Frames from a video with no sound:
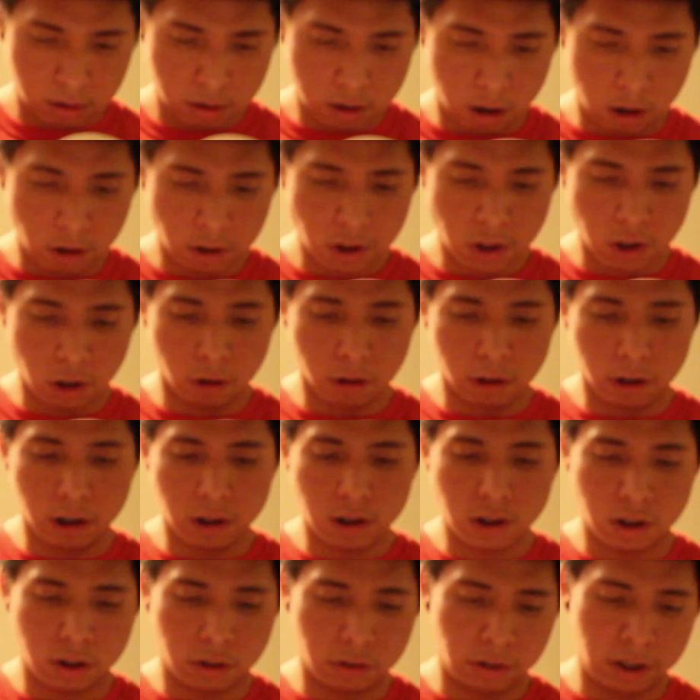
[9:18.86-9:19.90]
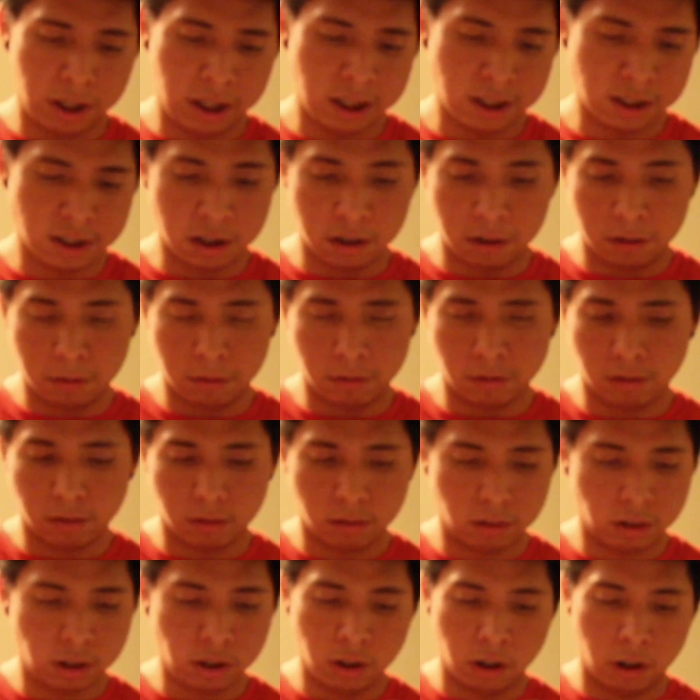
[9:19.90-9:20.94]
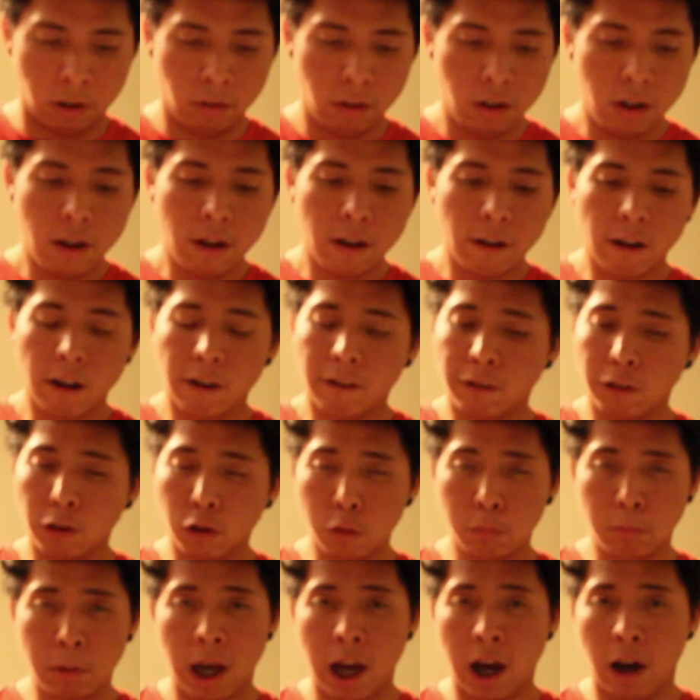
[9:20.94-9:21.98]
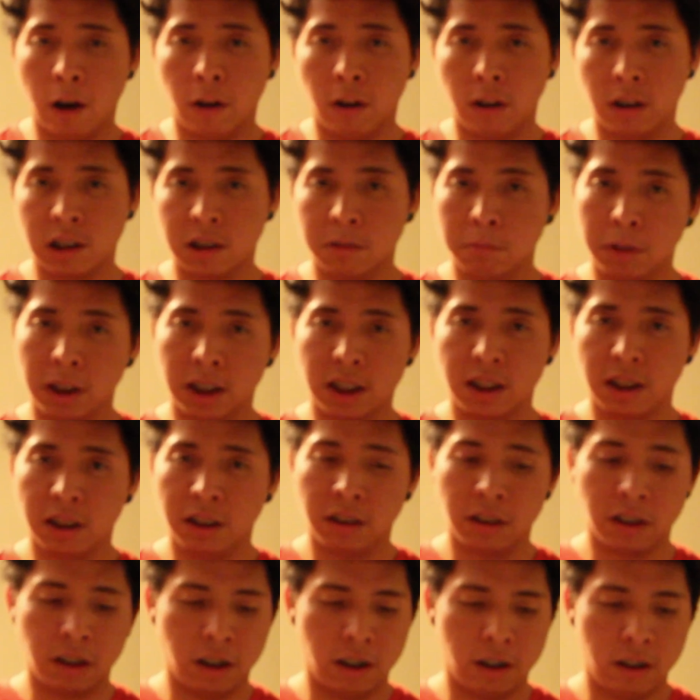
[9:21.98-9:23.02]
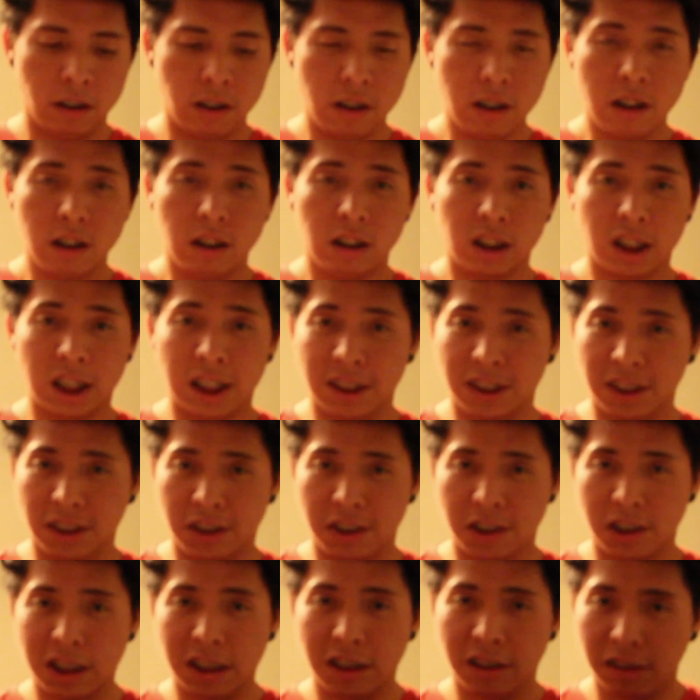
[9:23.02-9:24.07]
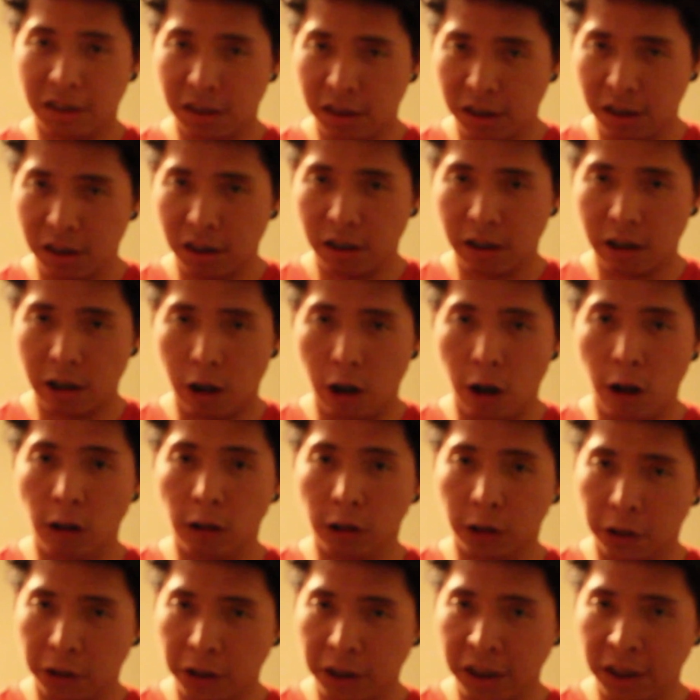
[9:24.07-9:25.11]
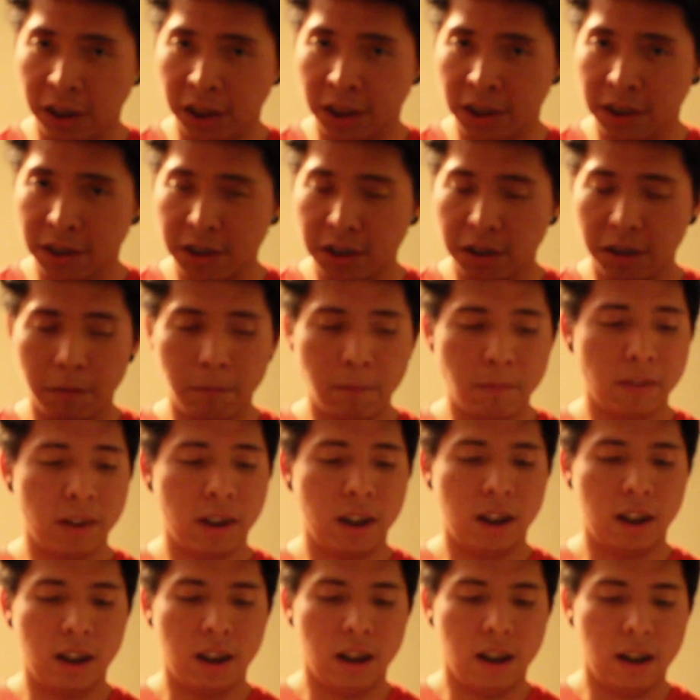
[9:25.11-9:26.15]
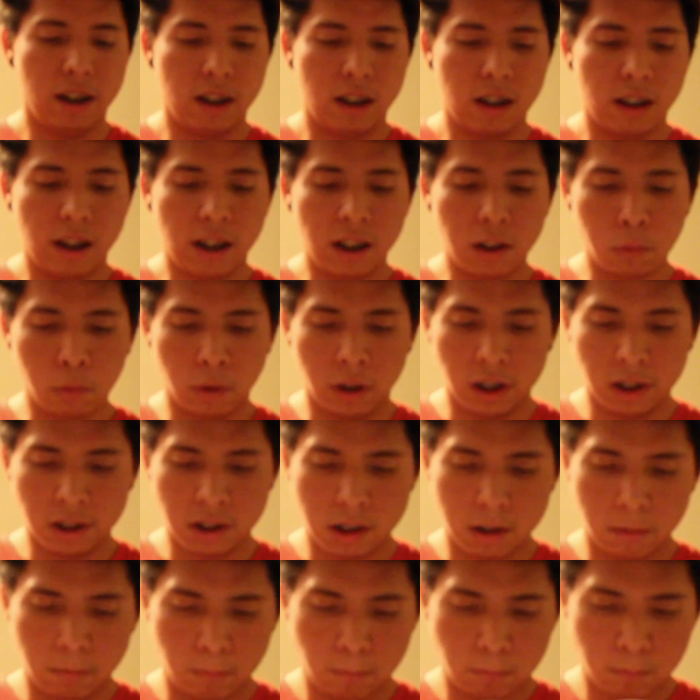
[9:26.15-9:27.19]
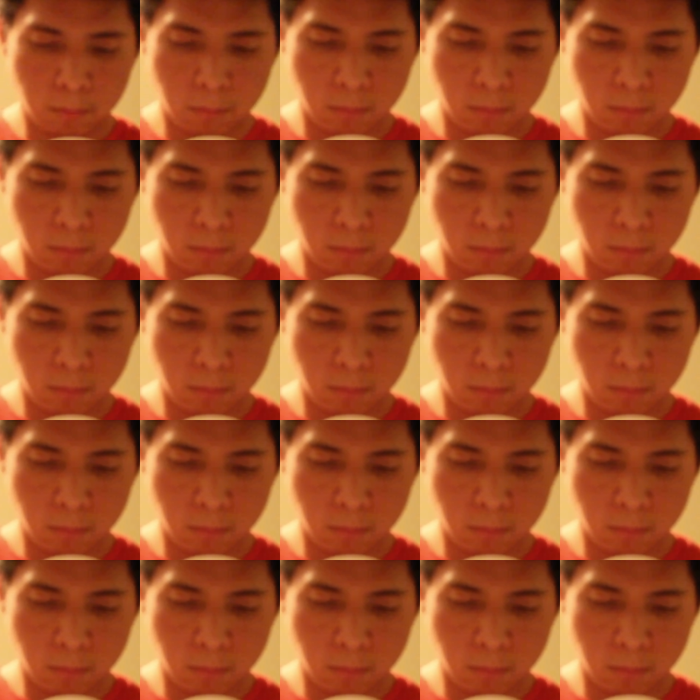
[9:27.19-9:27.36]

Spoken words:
also there's greens and fruit powders mixed in here because it's all greens. Anyways,